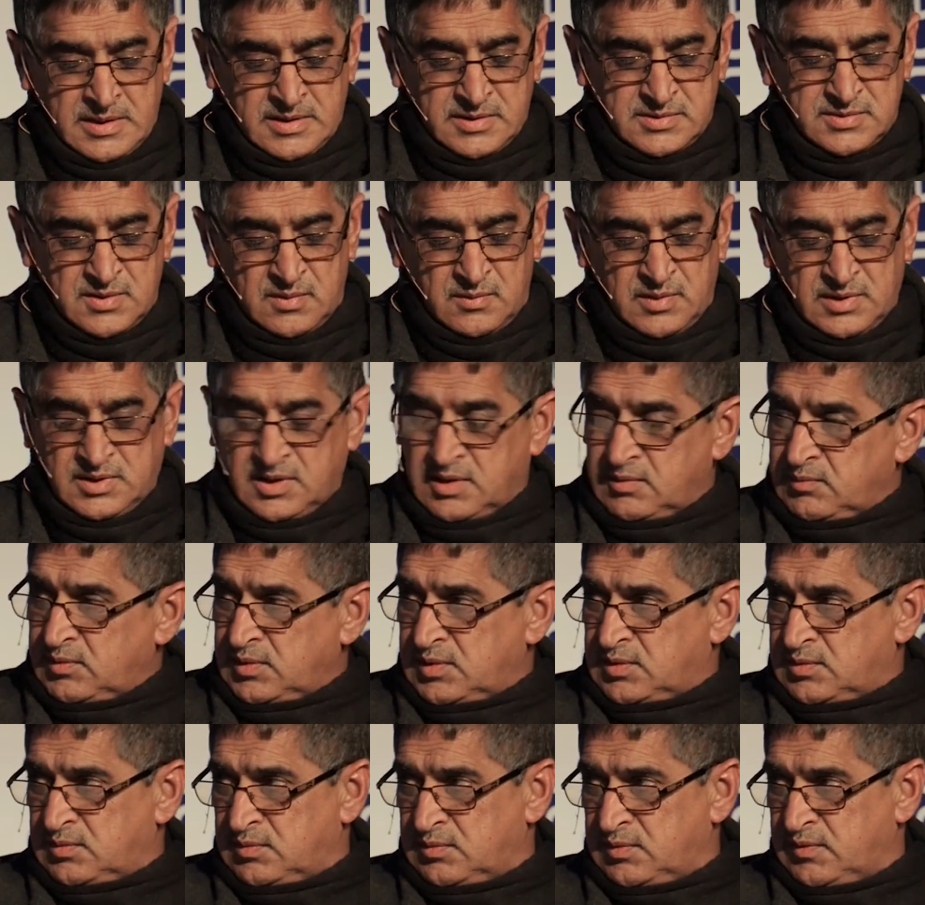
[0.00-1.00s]
So what can
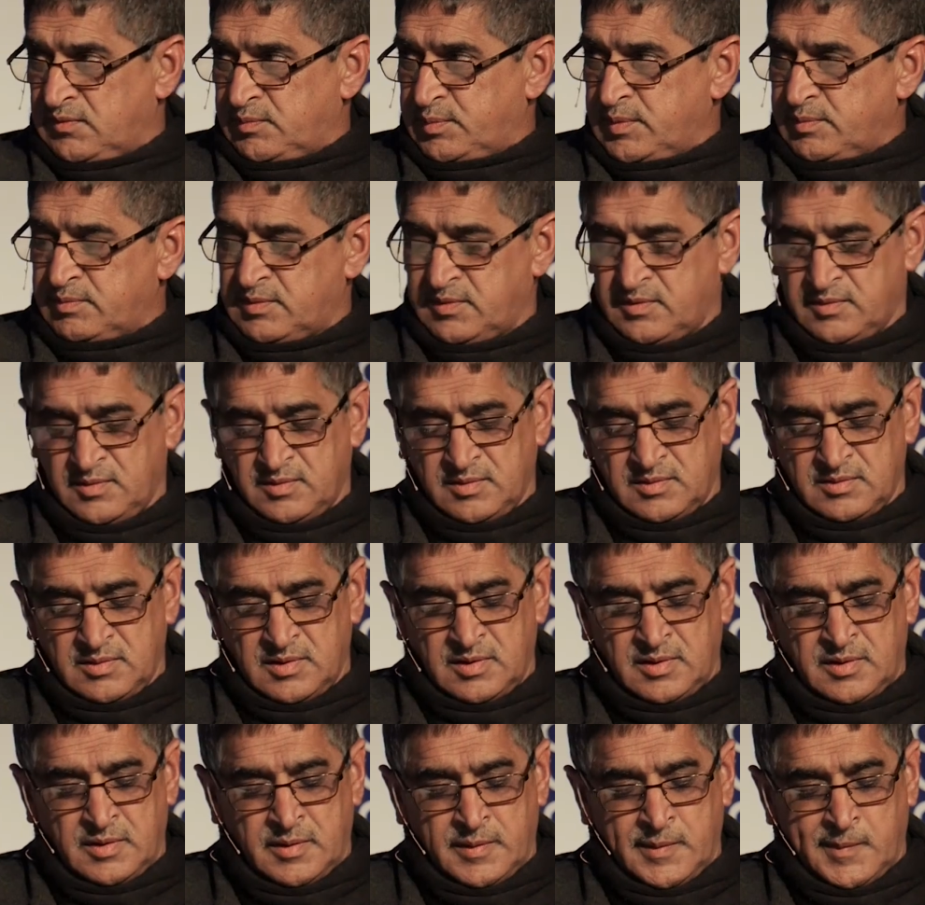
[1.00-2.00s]
we do if people
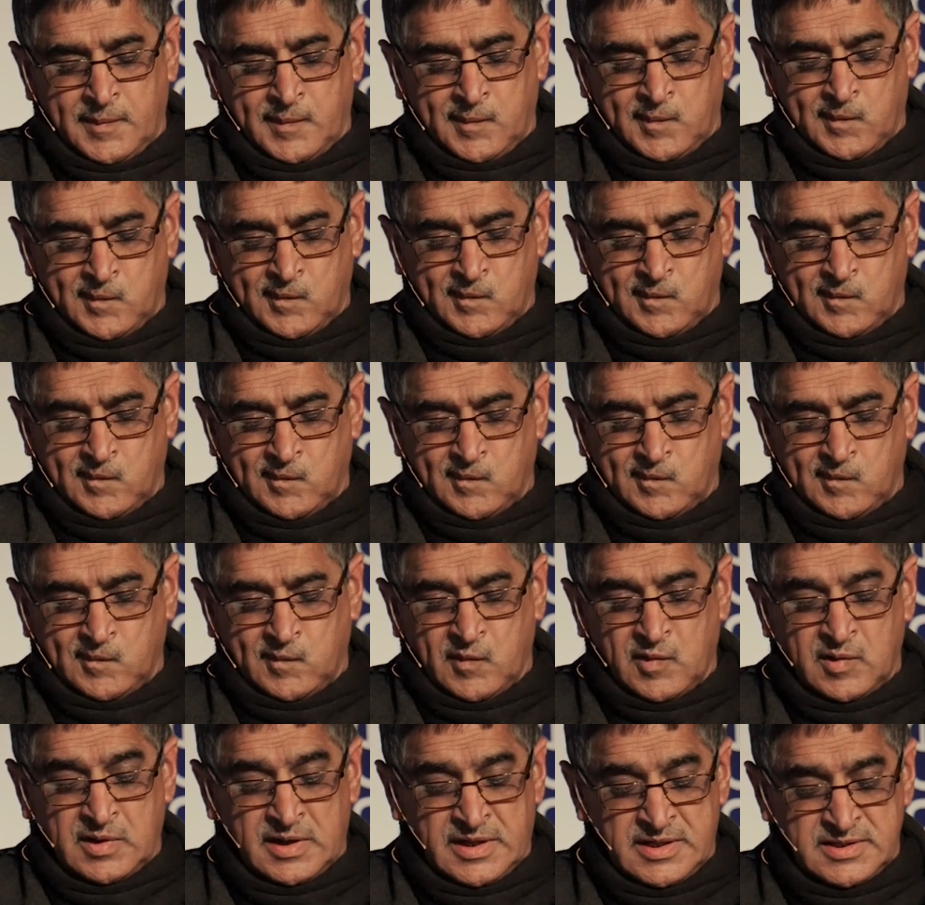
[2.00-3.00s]

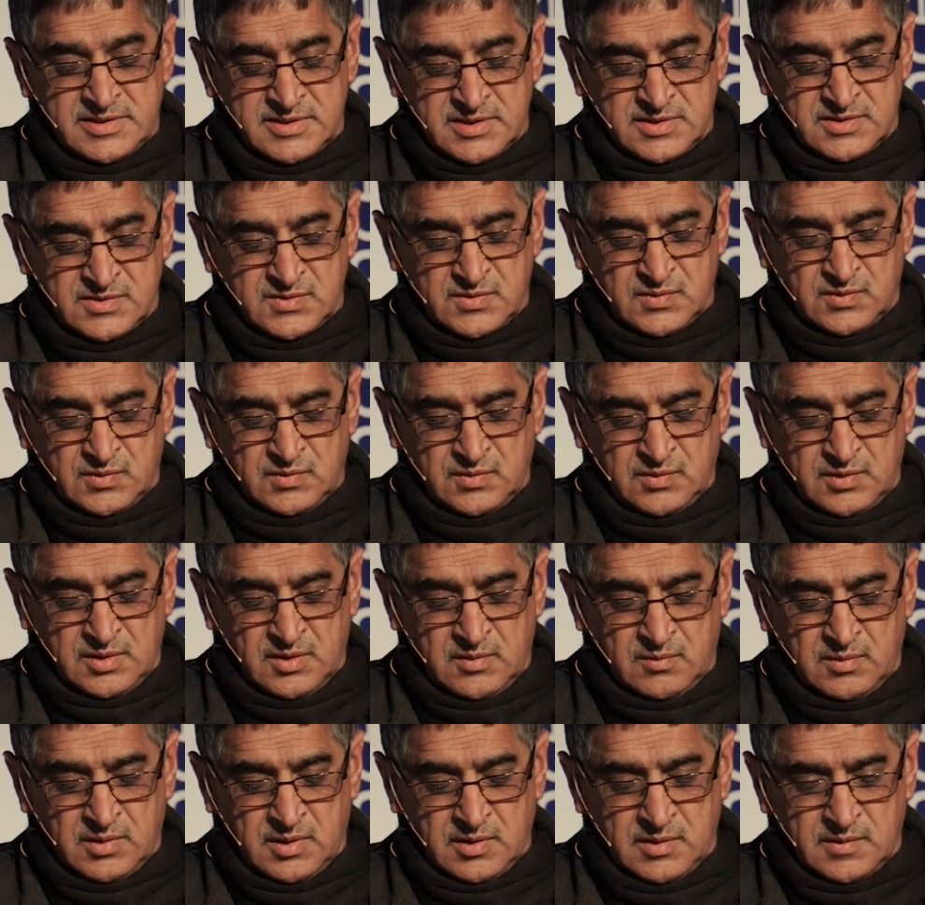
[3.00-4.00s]
are licensed to do
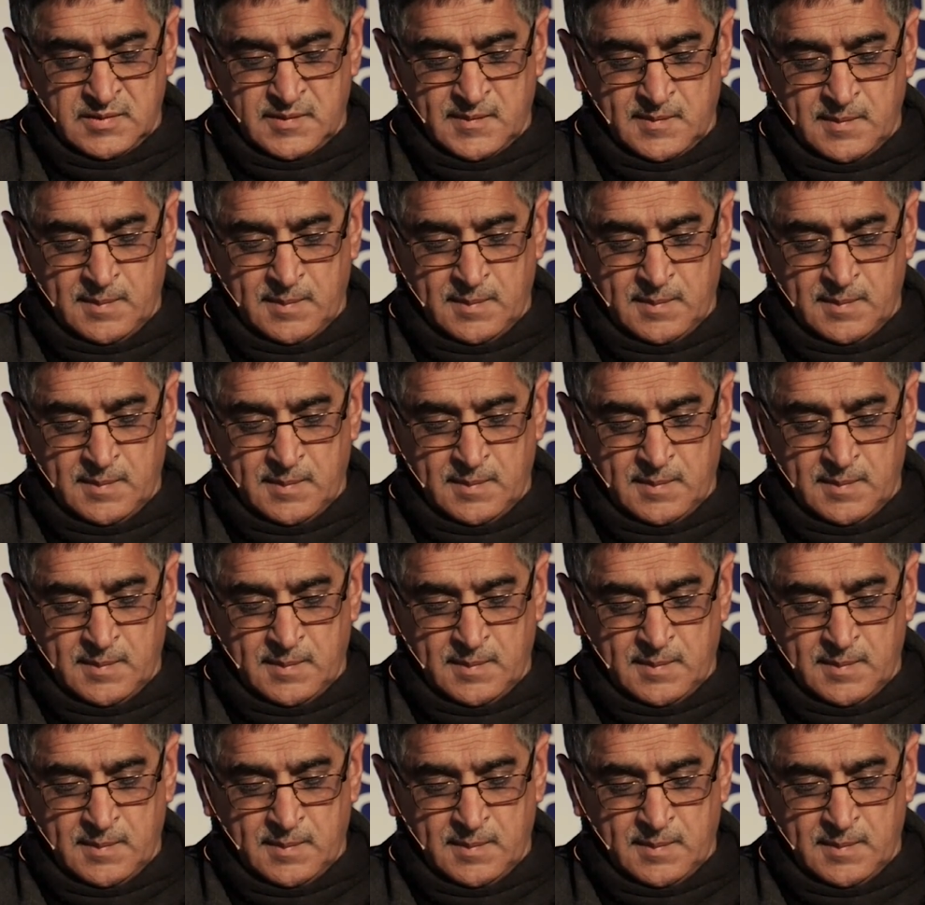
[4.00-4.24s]
their work?